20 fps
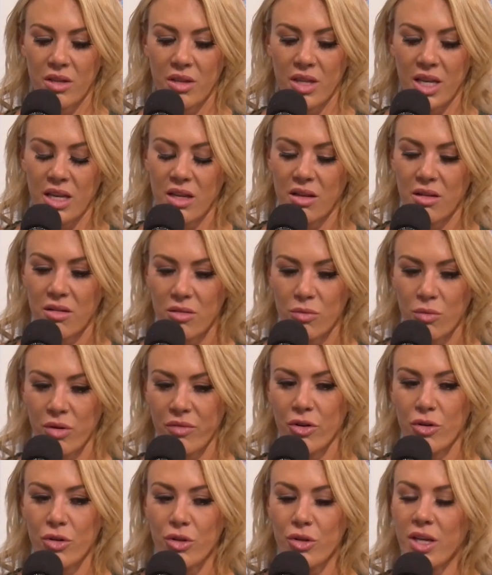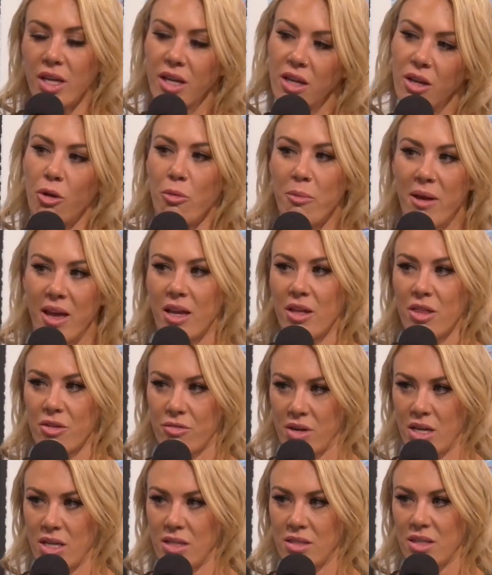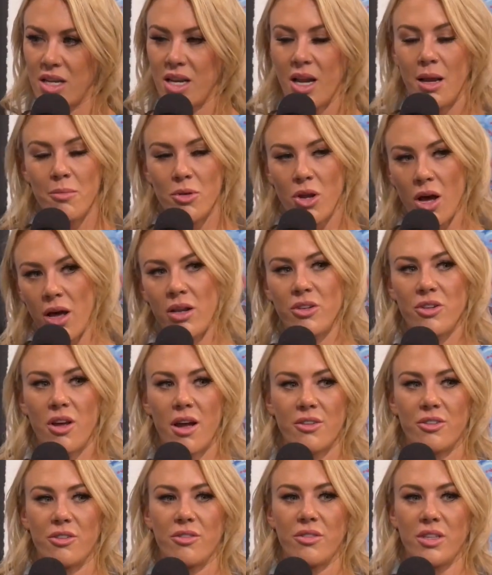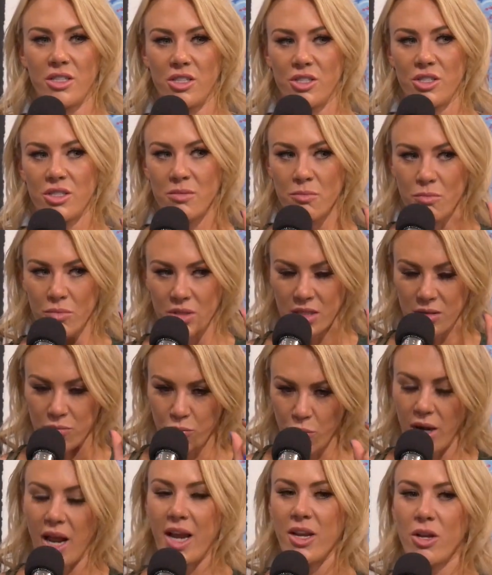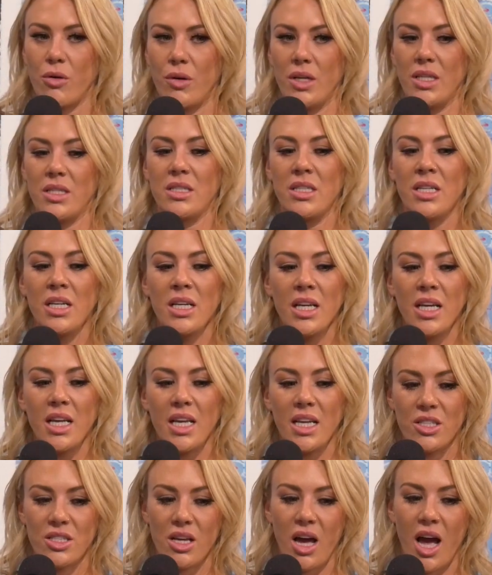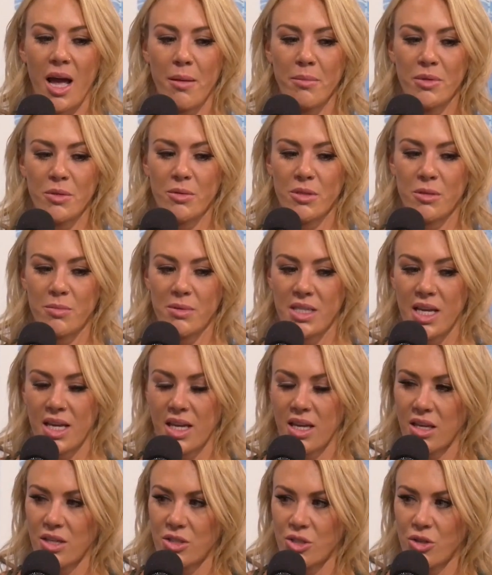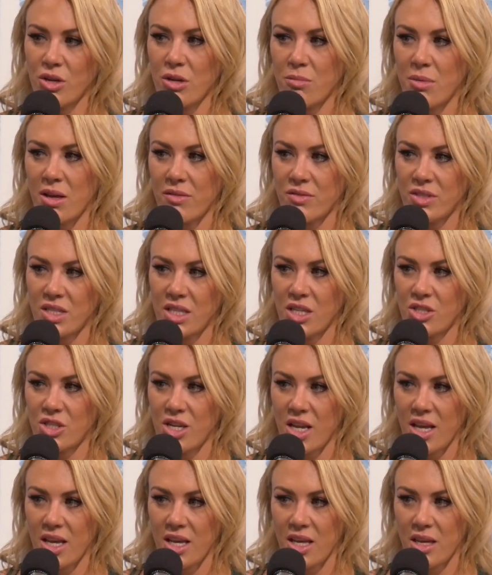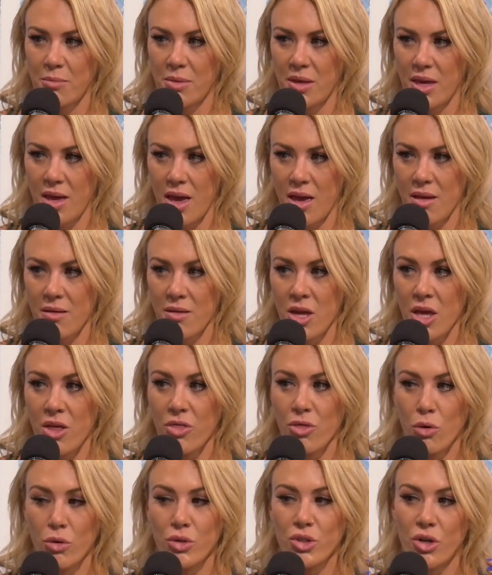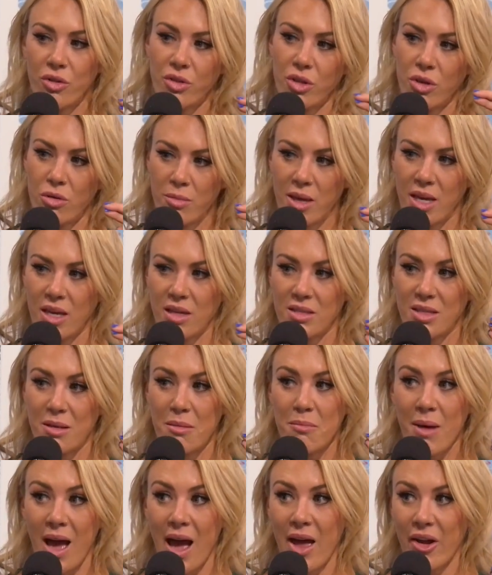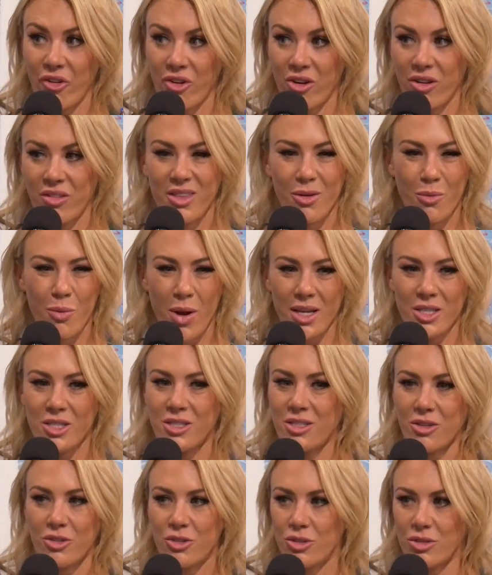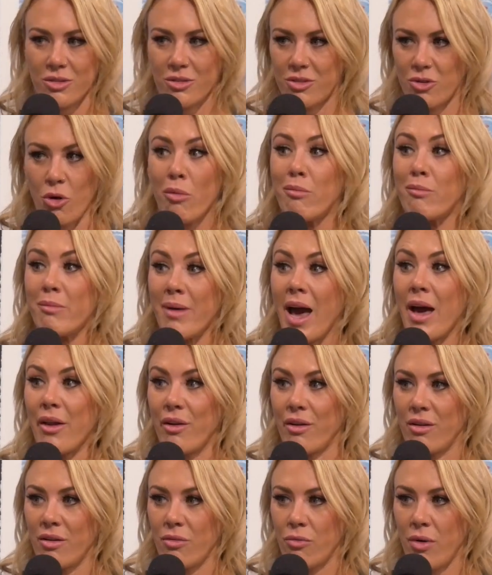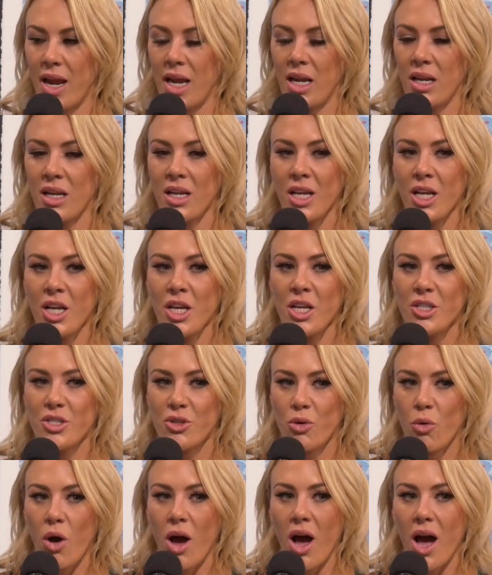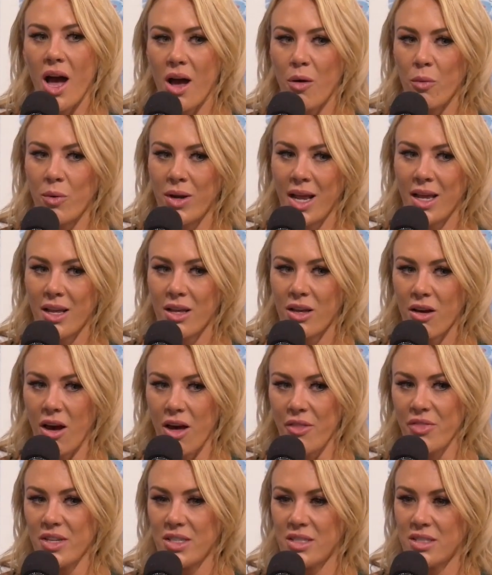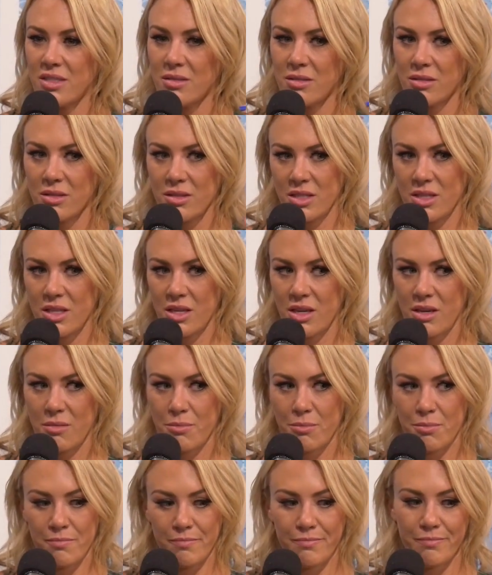that if you're looking at omega threes, and I'm not a doctor, this is just this is what I noticed is I'm supposed to be taking a certain amount of DHA, EPA. Those are the omegas that matter. The rest don't matter, right? So uh, when I got the the